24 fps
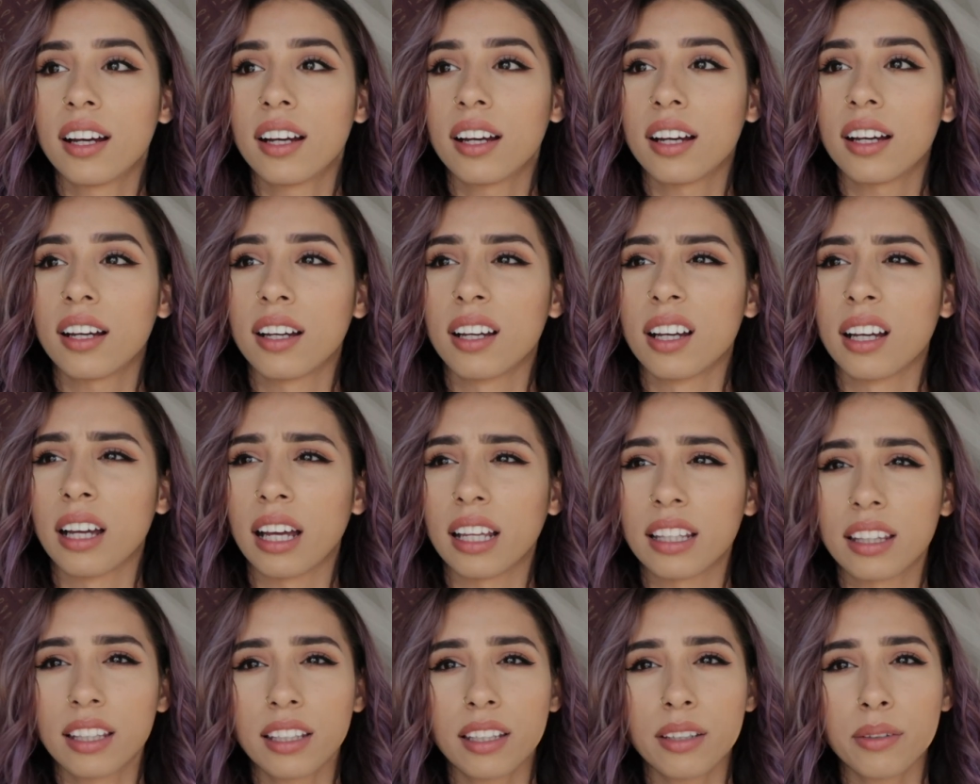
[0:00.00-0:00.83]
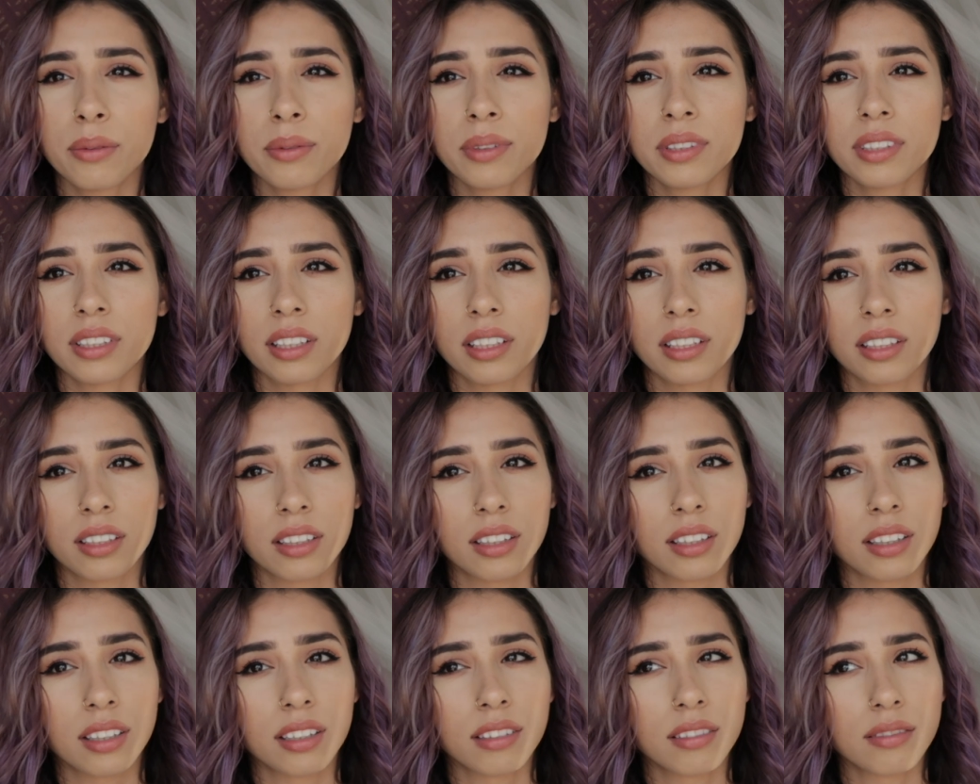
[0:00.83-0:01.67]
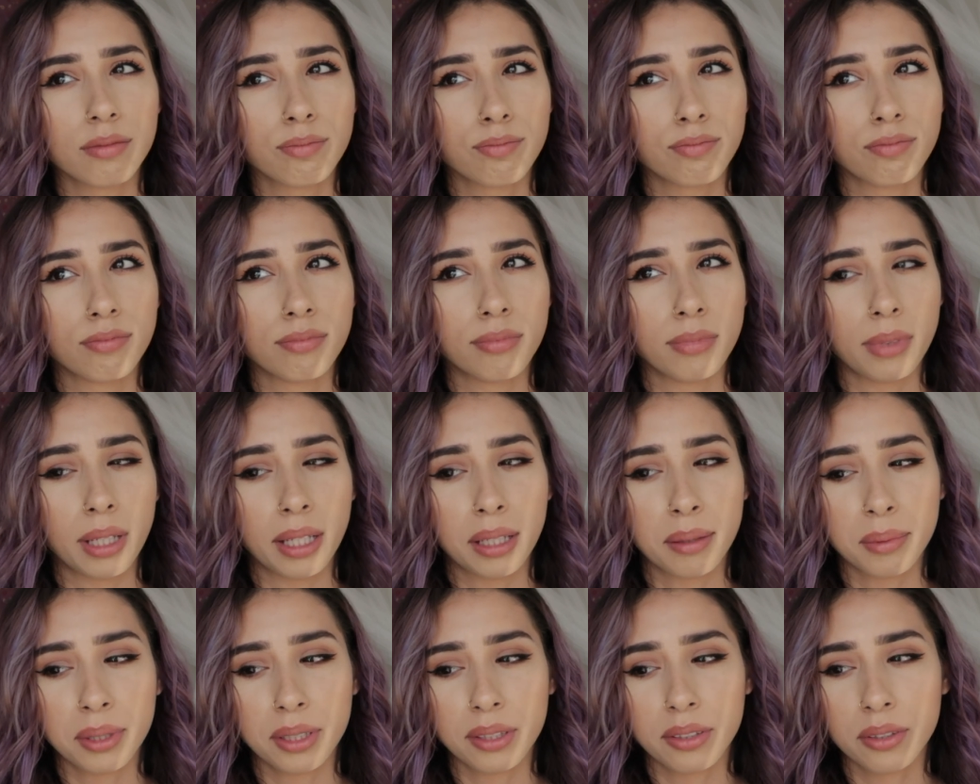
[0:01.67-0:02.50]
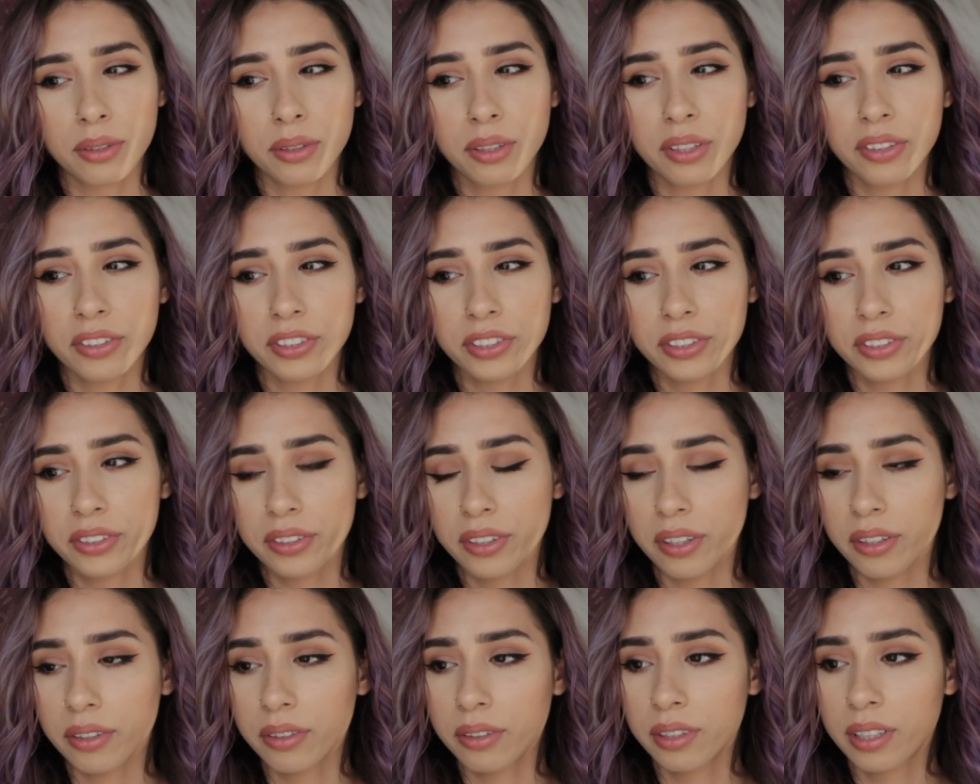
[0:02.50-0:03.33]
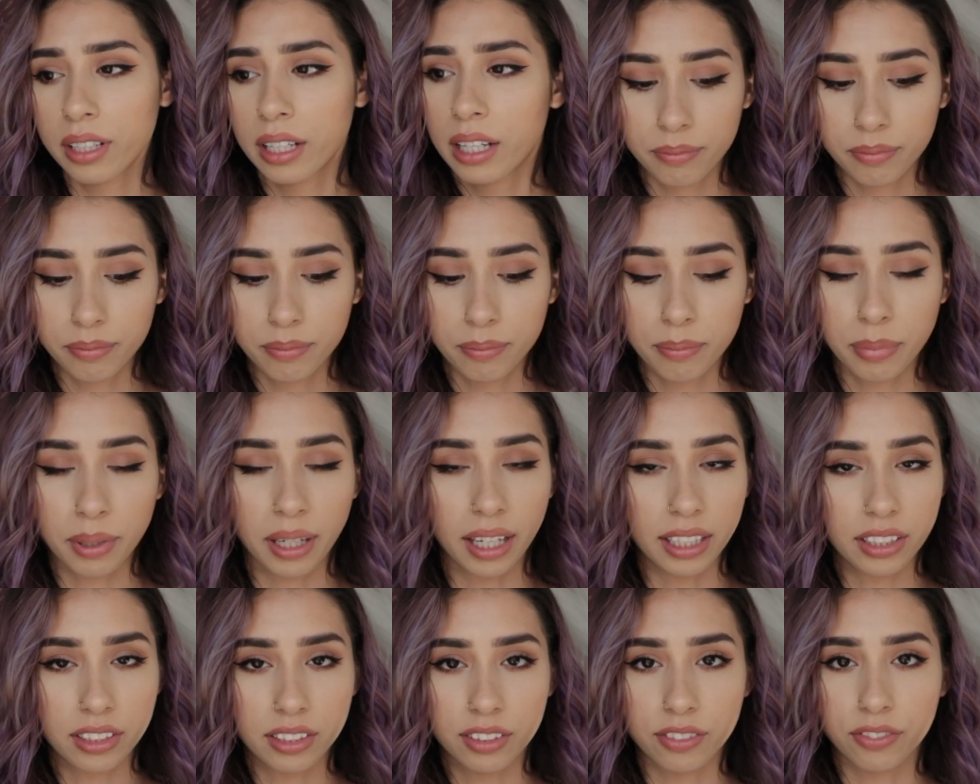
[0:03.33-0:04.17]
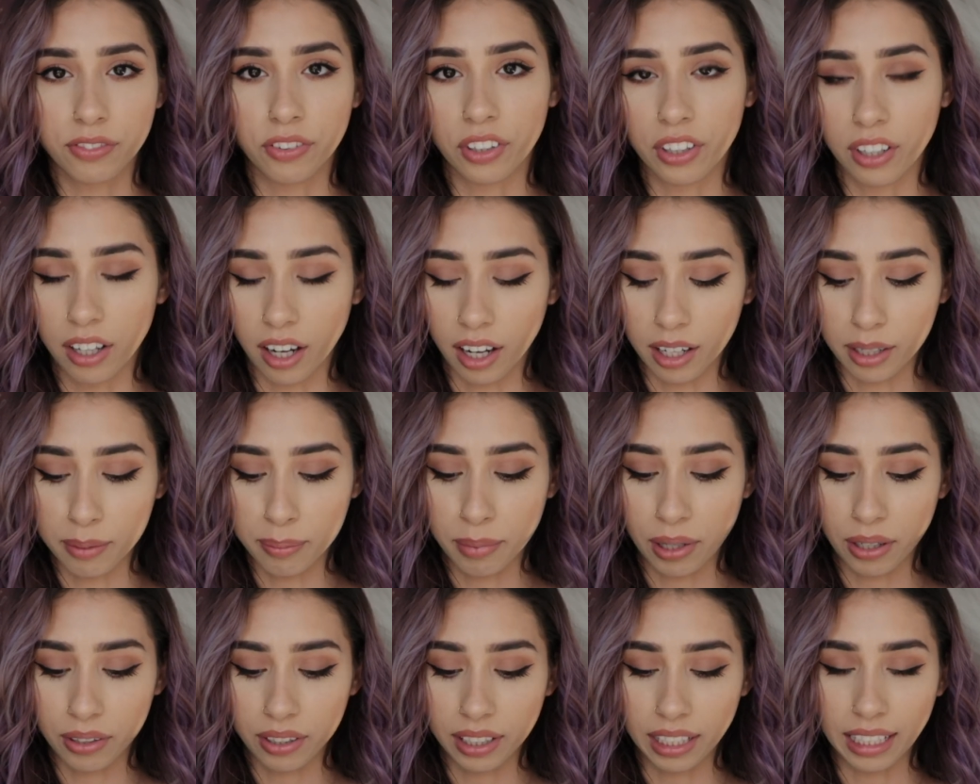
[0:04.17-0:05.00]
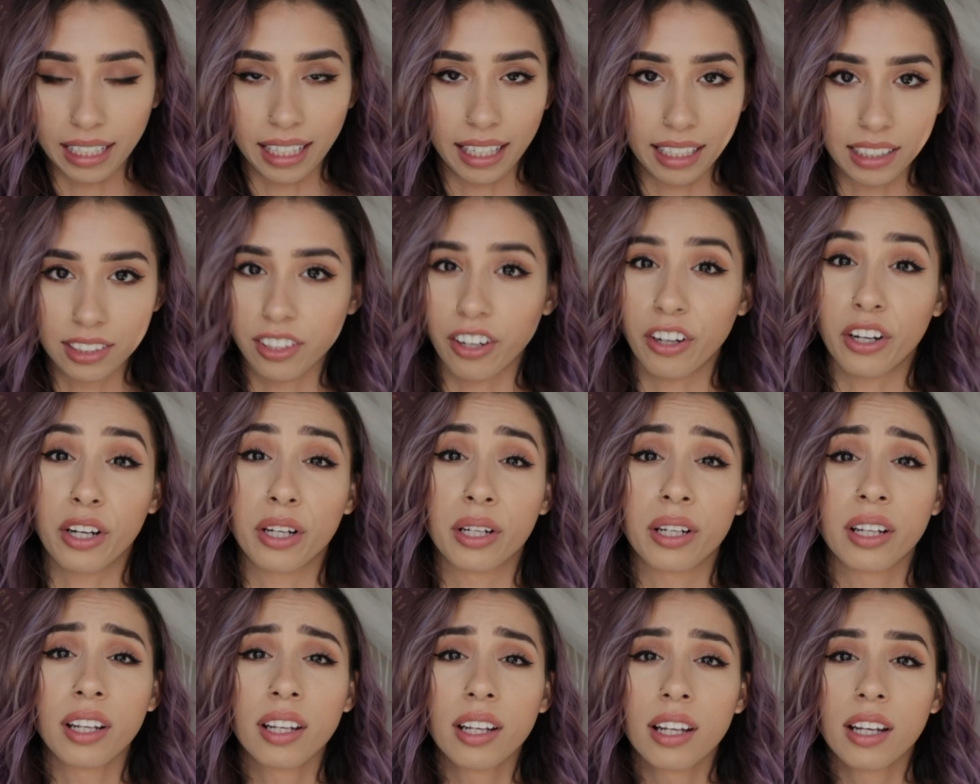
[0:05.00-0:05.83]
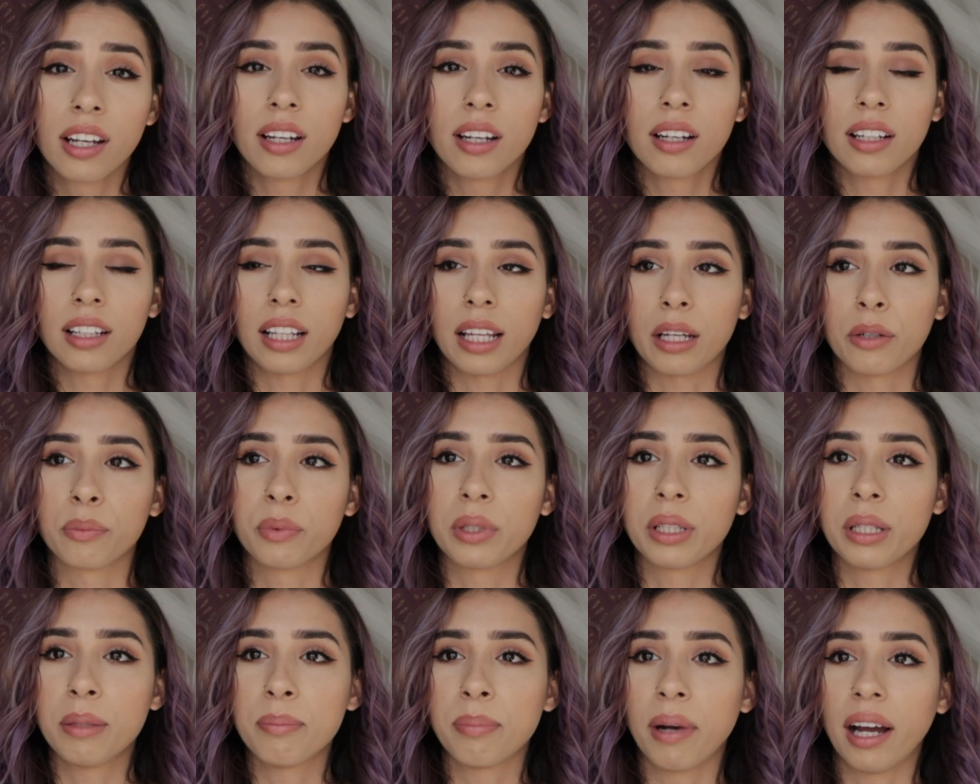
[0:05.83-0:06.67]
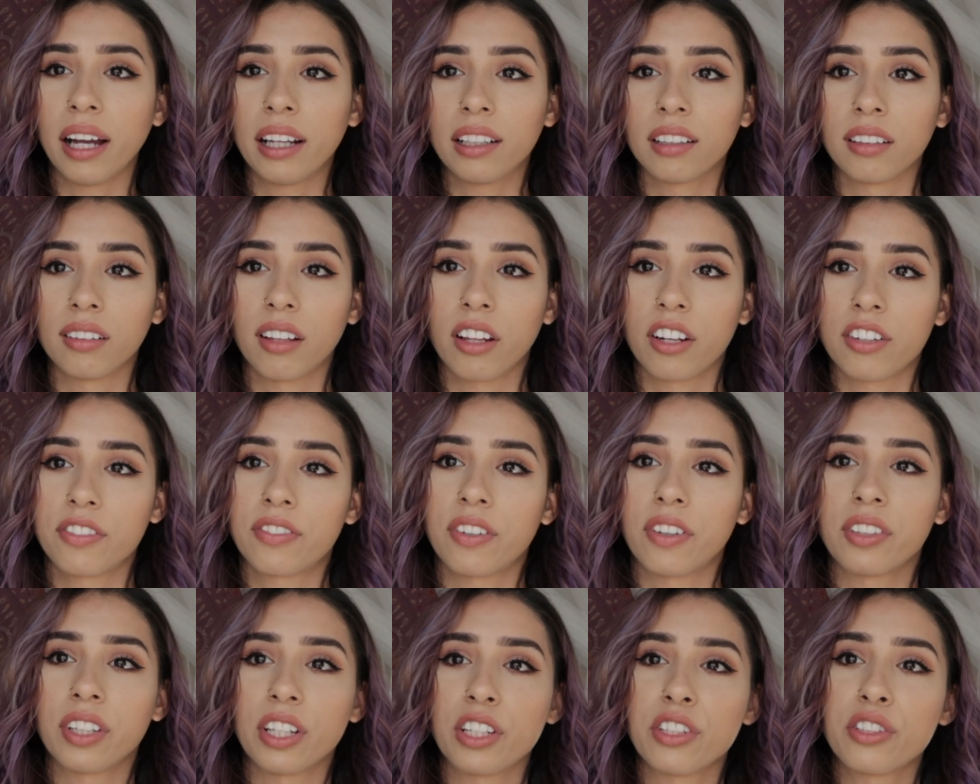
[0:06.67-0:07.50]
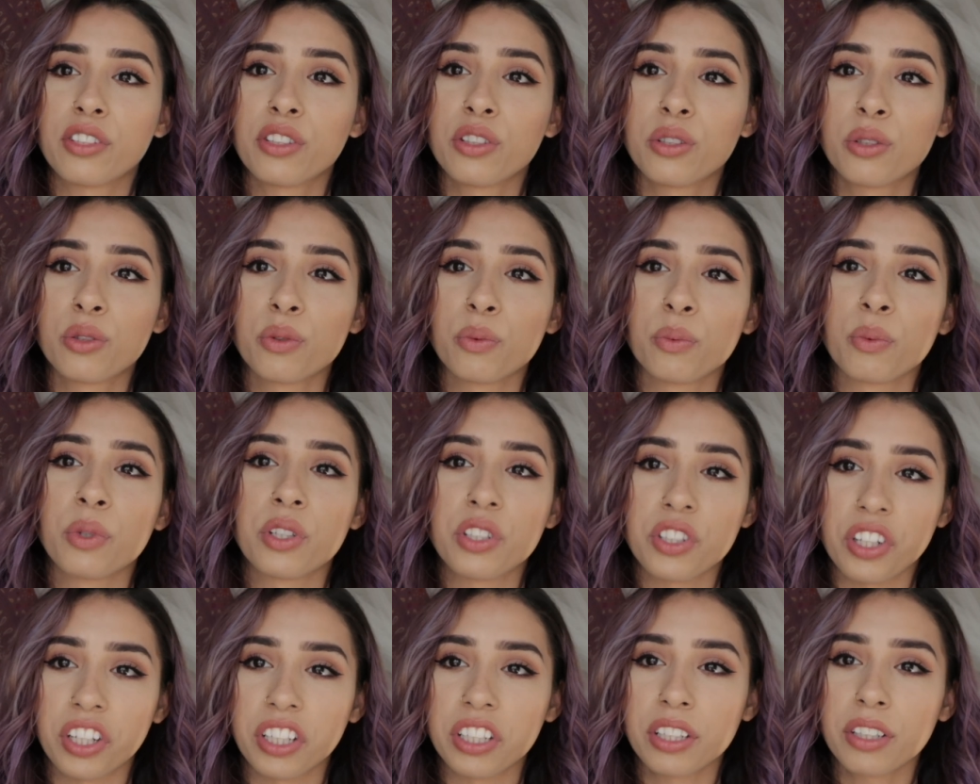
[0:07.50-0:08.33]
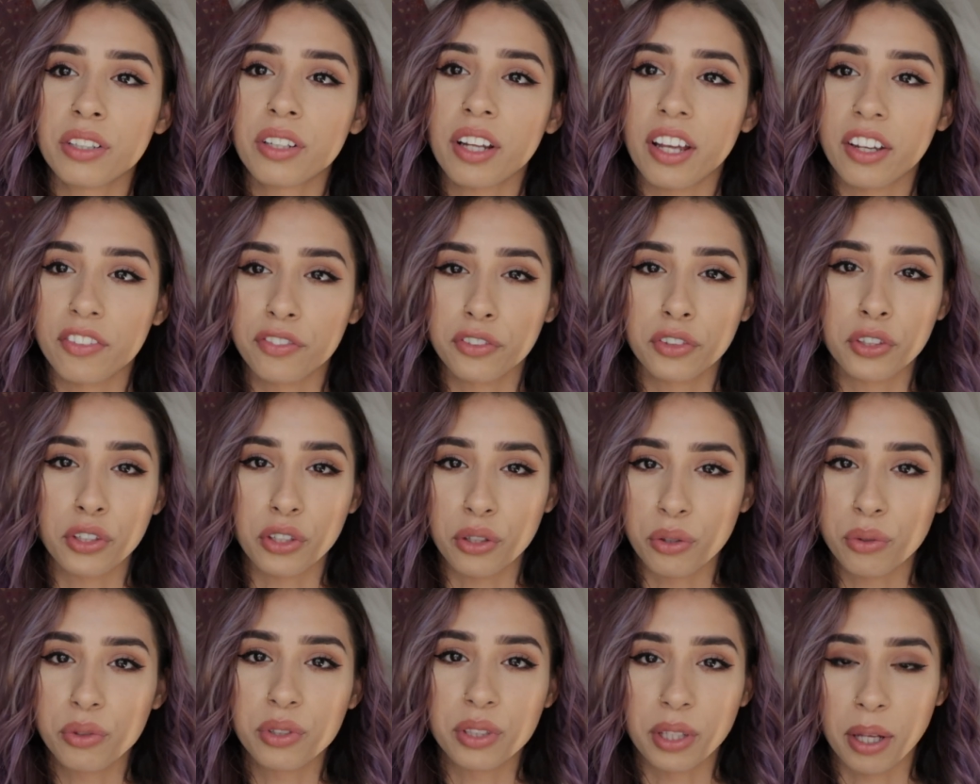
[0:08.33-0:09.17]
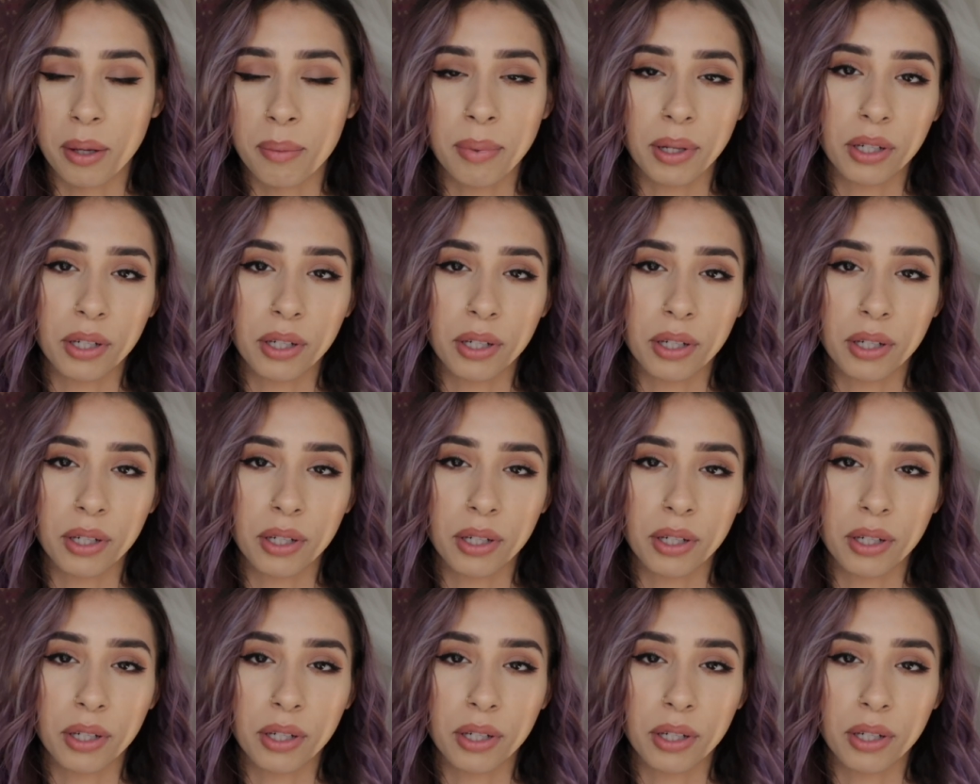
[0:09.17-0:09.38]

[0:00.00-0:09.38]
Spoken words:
I think it was like maybe 2 years ago, but I just forgot about it, and I started like really buying a lot of foundations, which I didn't ever use up.